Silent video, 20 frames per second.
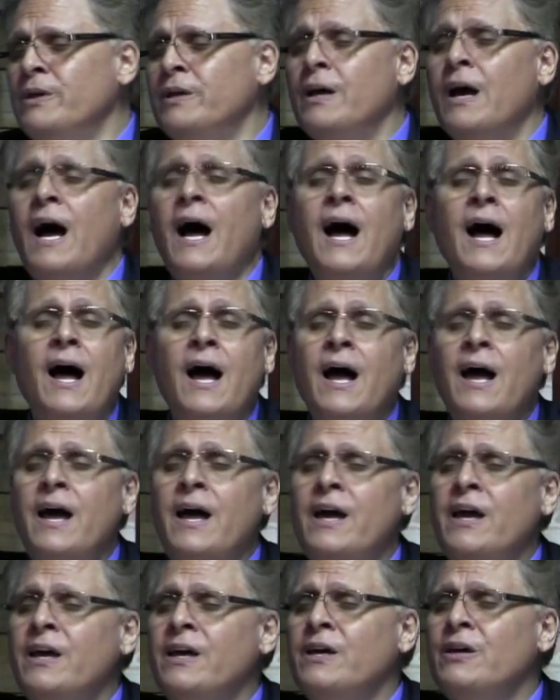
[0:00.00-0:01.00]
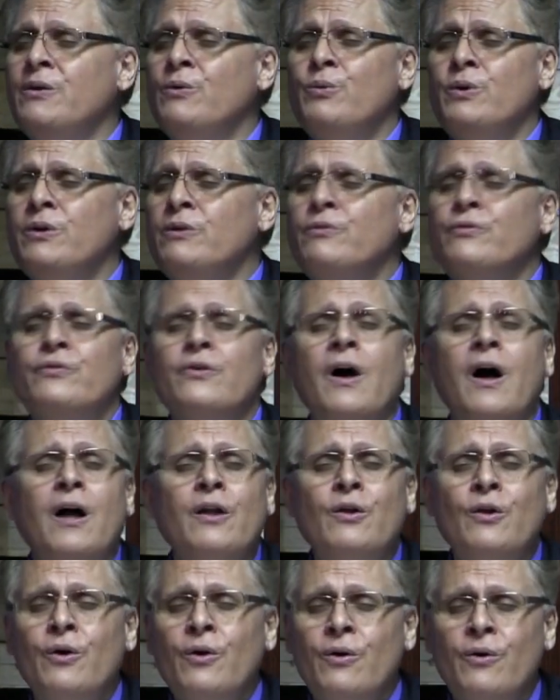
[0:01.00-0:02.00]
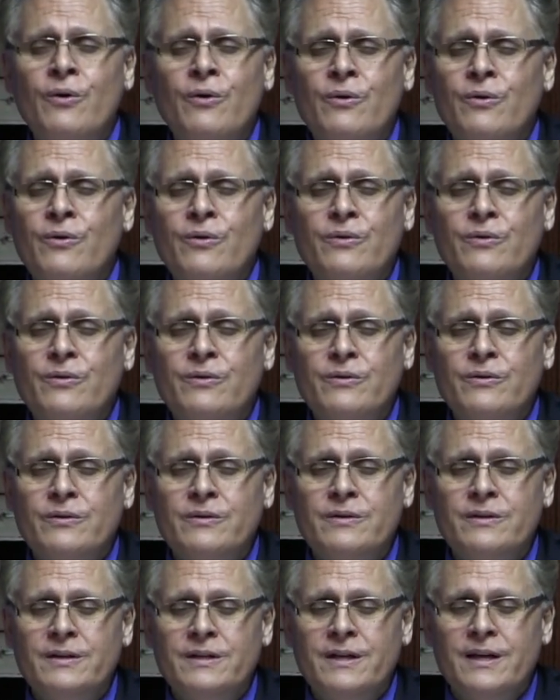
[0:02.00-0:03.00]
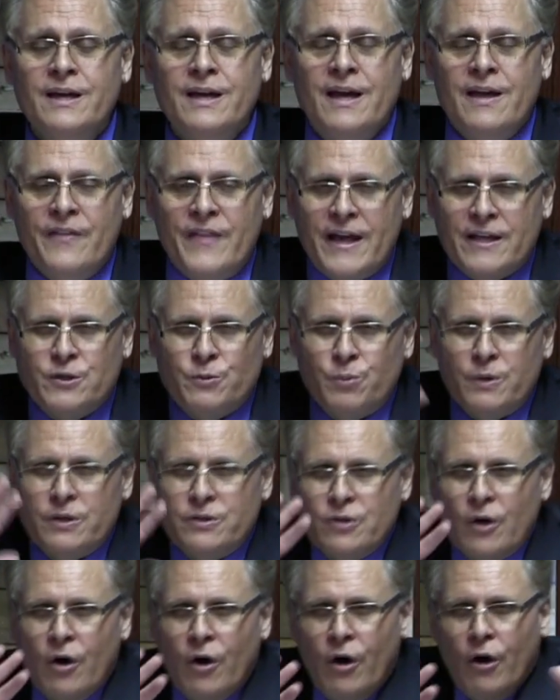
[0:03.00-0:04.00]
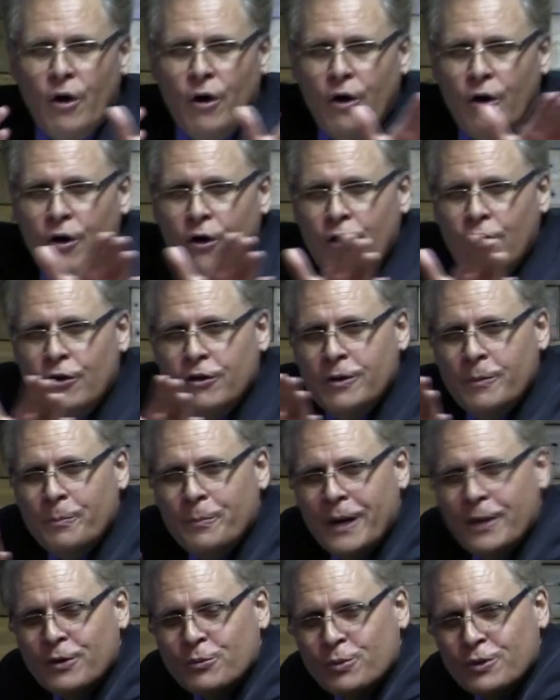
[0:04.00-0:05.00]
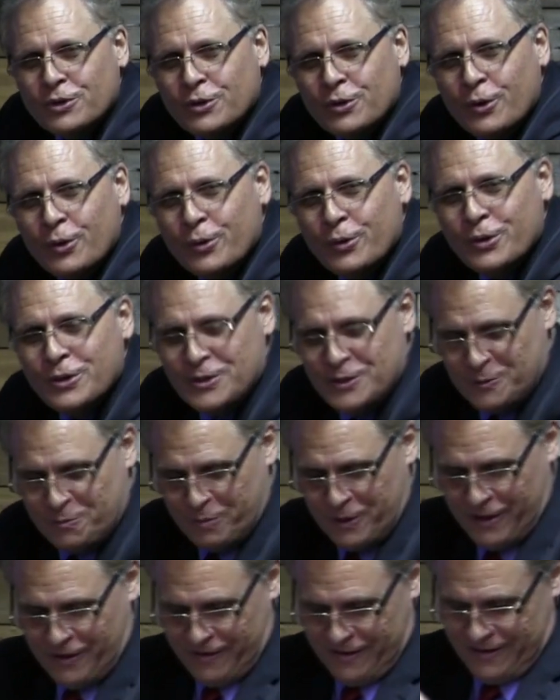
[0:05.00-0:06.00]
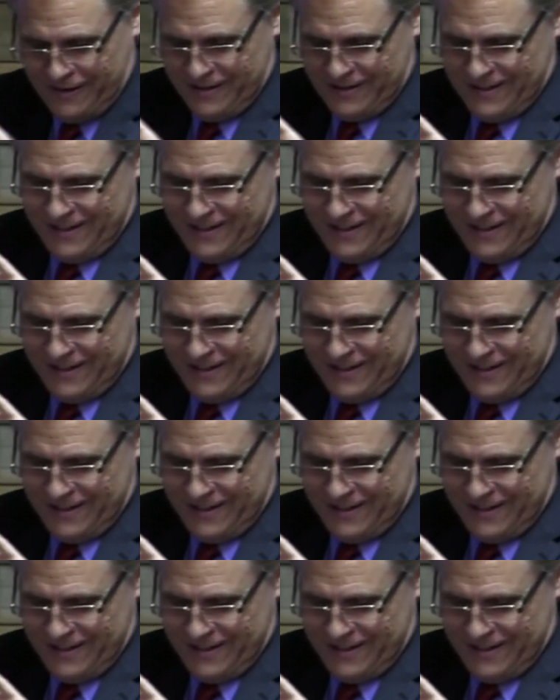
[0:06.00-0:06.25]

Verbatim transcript: me, I will follow. That's what it's all about with the Holy Spirit.